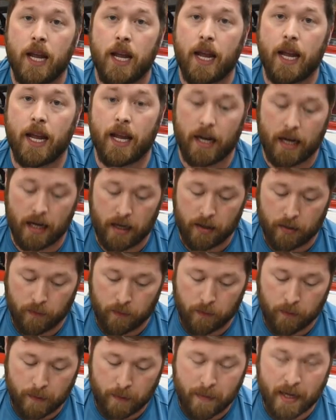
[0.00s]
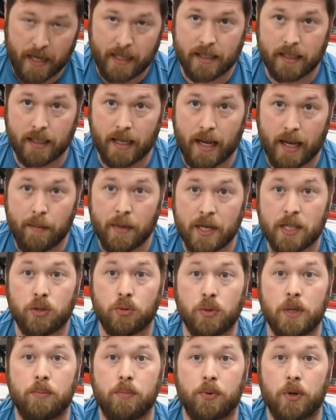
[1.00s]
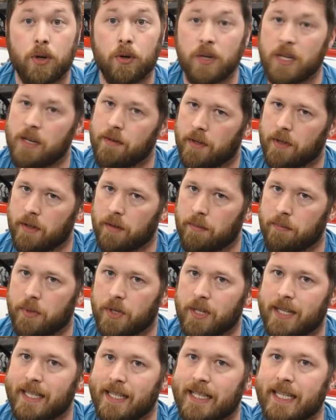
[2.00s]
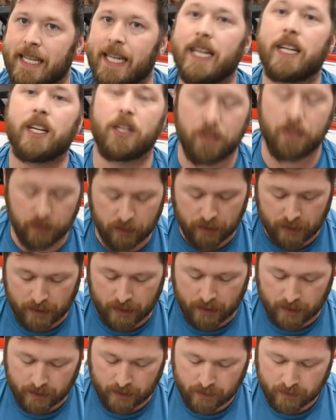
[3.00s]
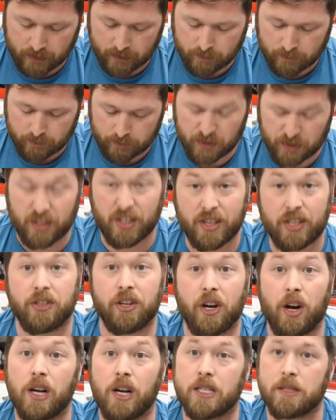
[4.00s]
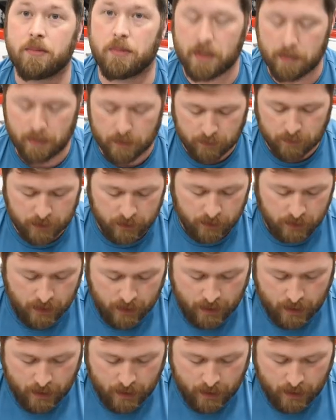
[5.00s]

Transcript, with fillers: and what makes the MS3 Pro Evo particularly awesome, to be real.